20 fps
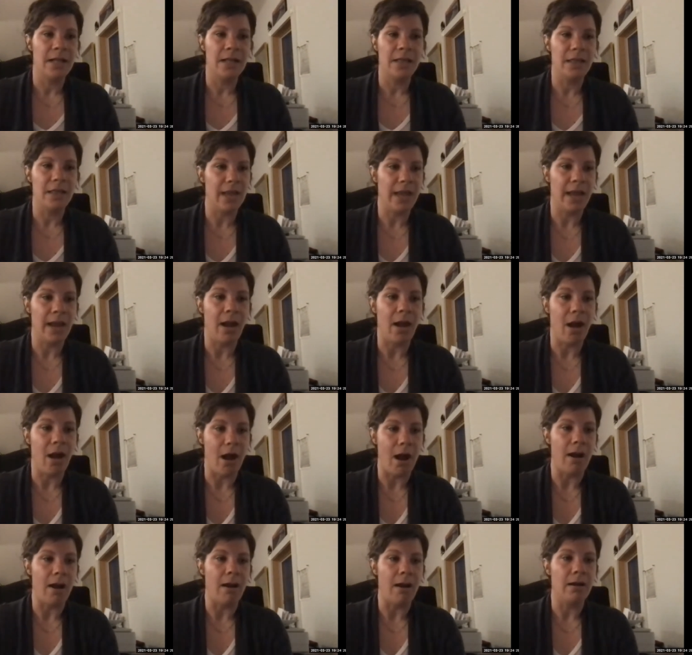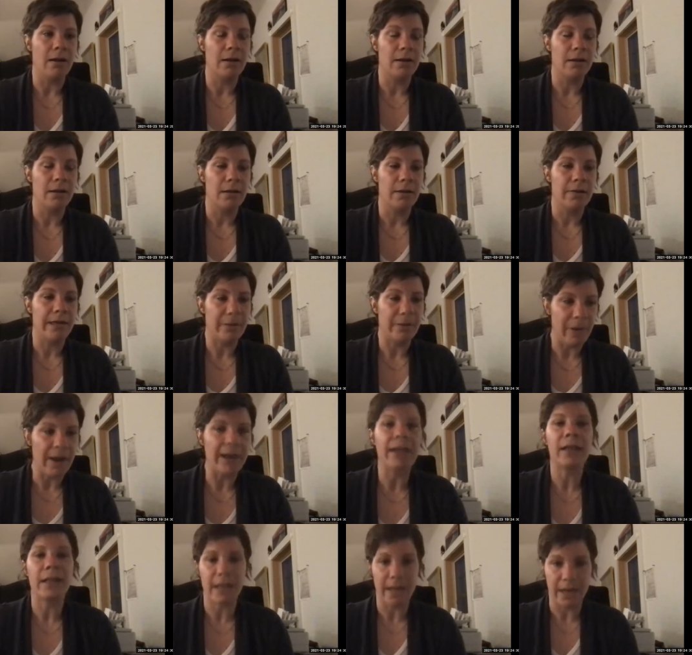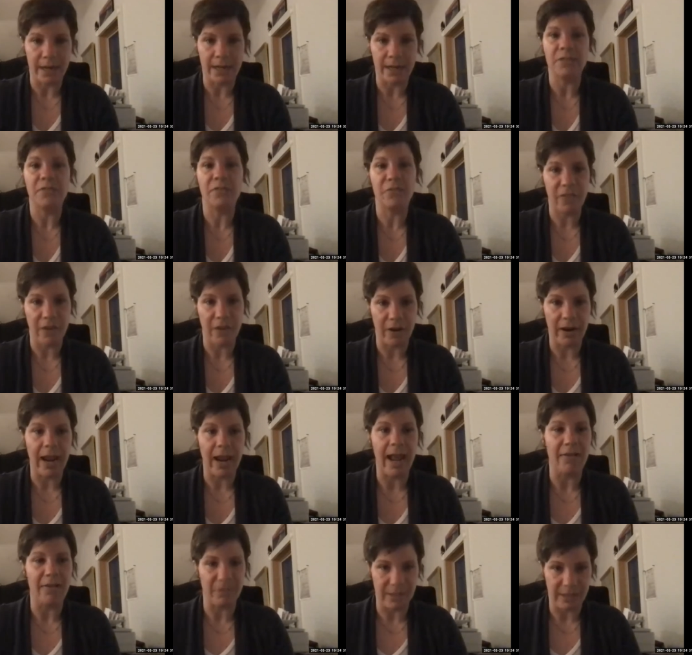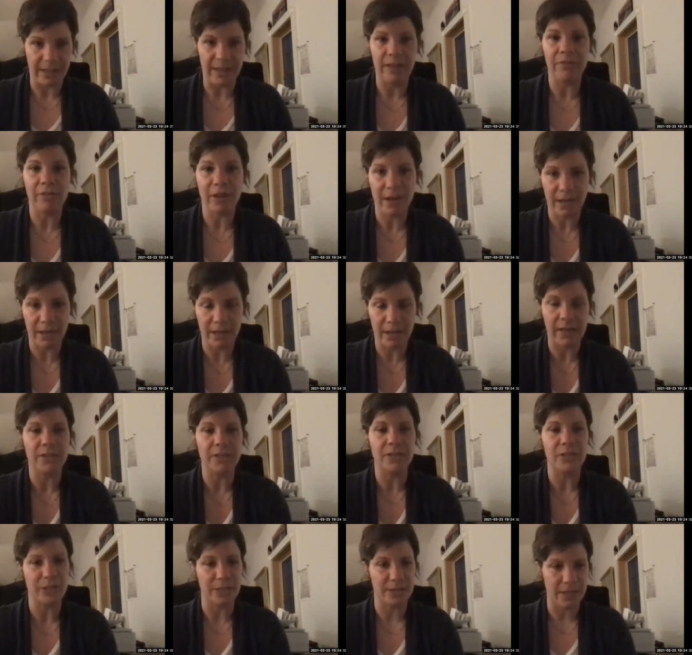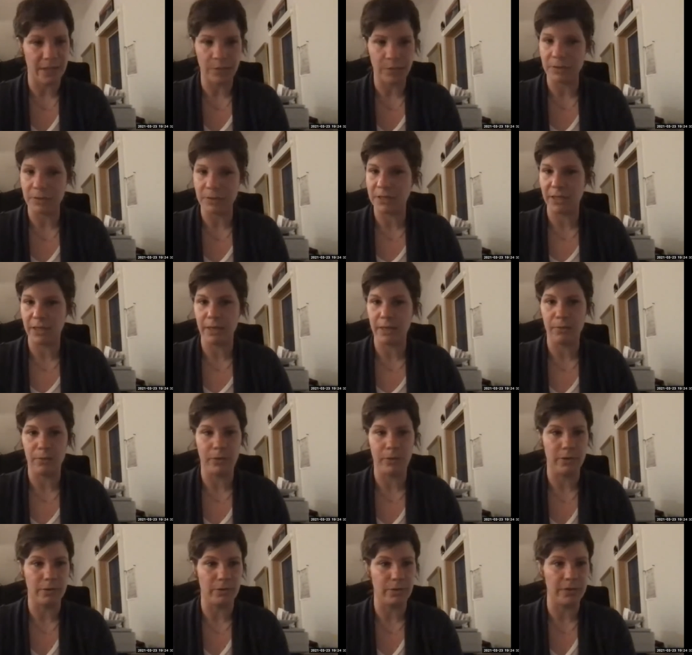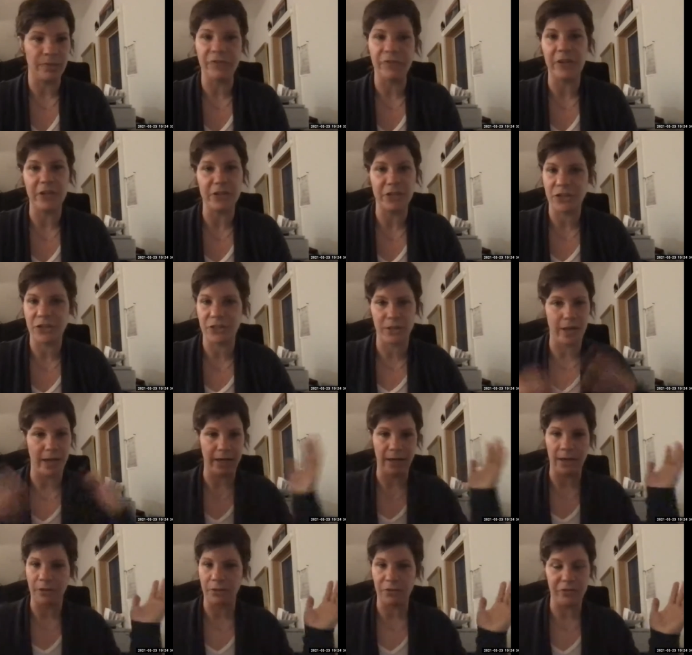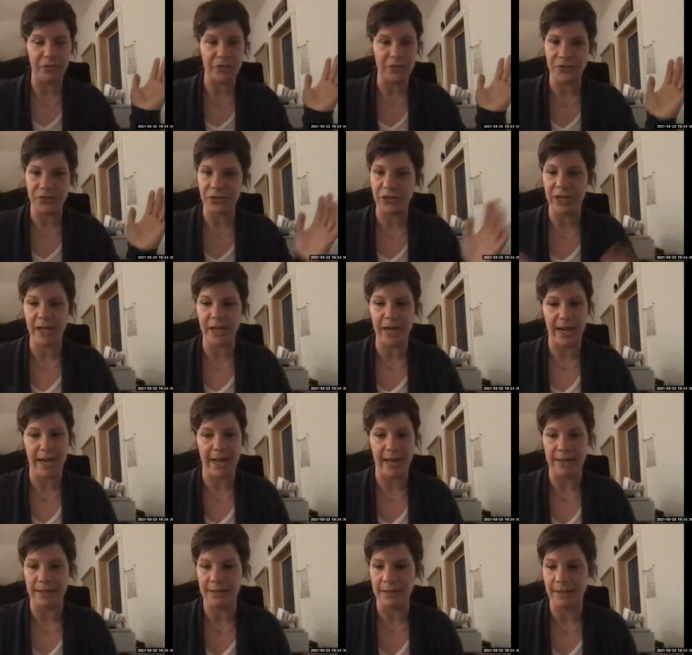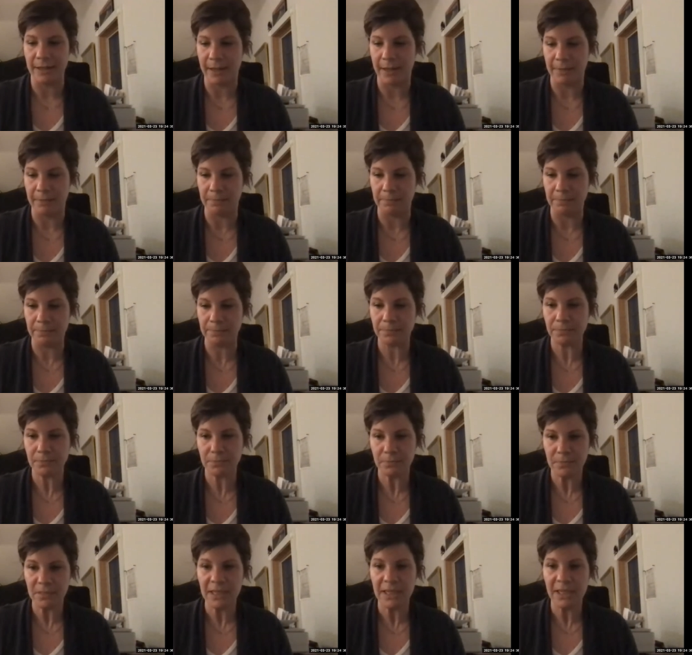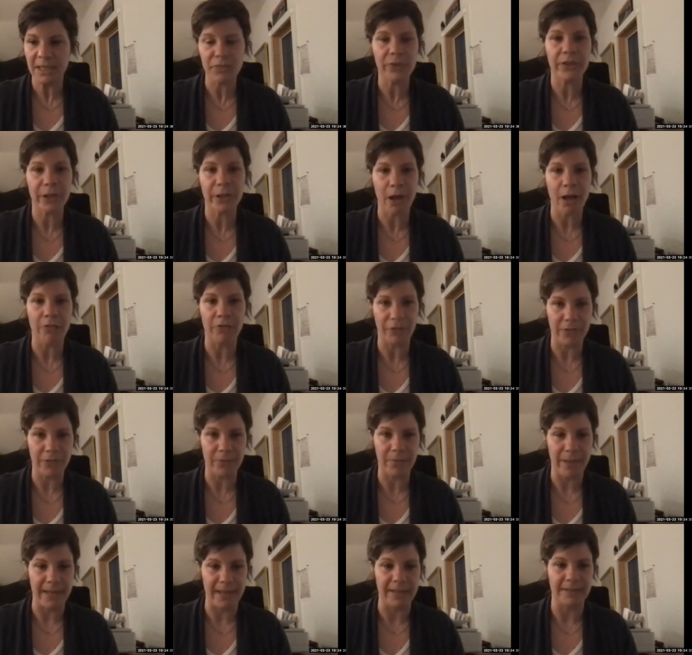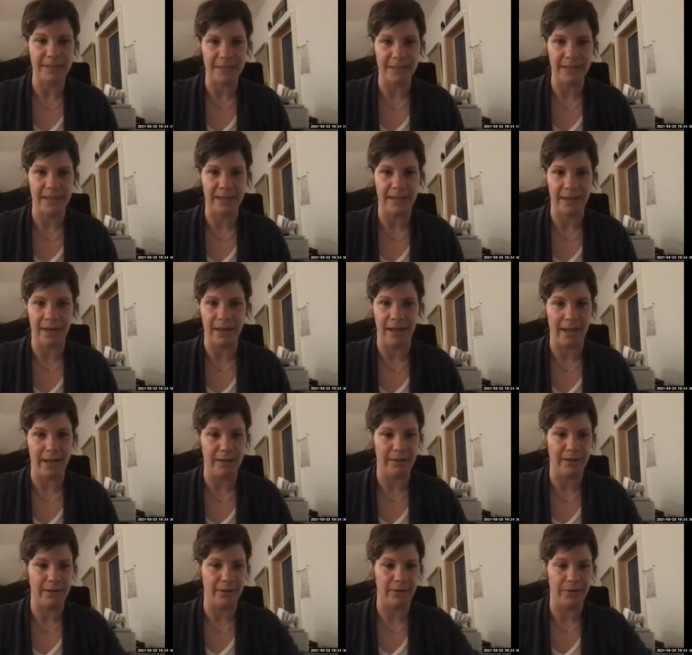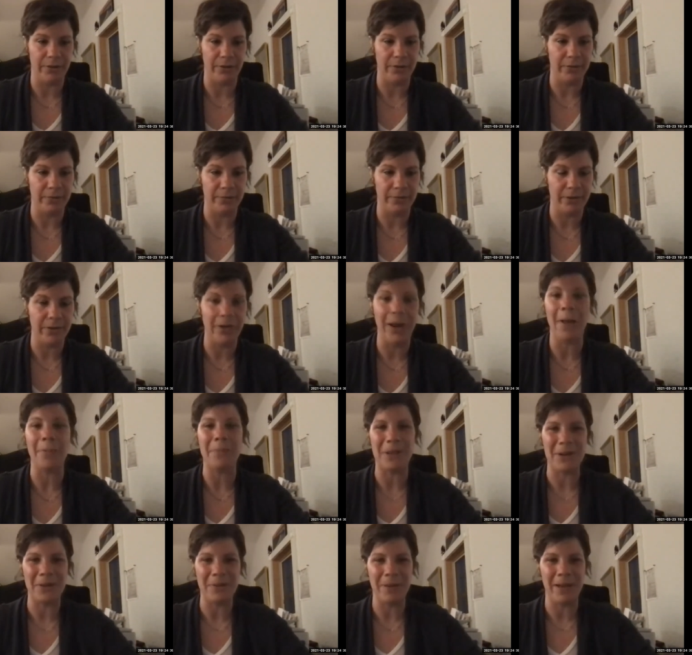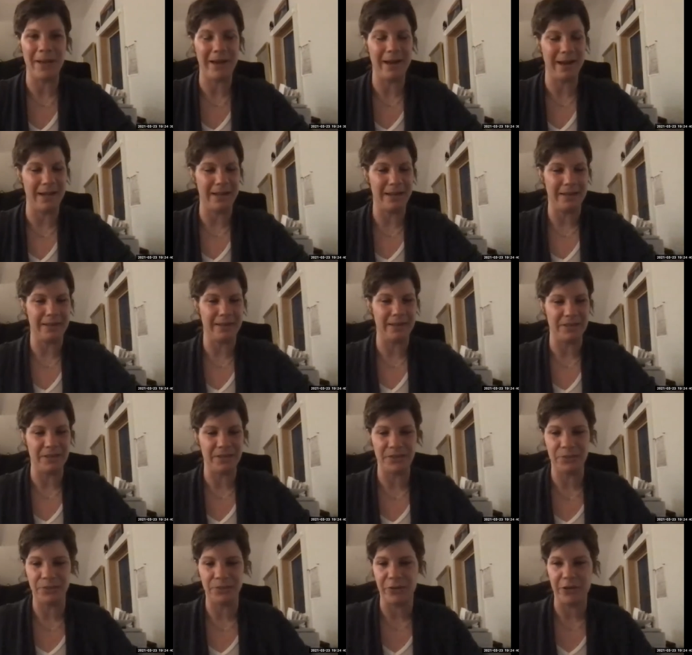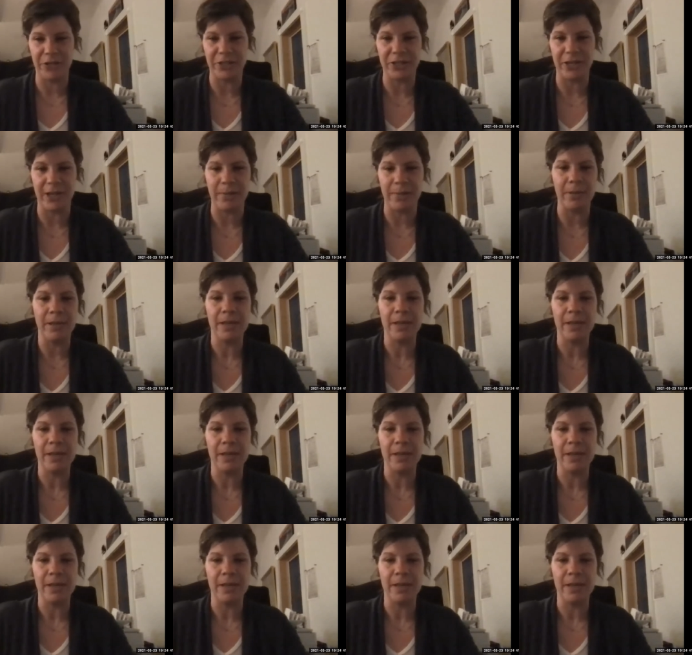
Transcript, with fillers: they are they regulate us very heavily they regulate us just like we're sea we're fish you know, any other fishery and um, it's really all for the best and uh, you know they're they're not mean about it i think they just do a great job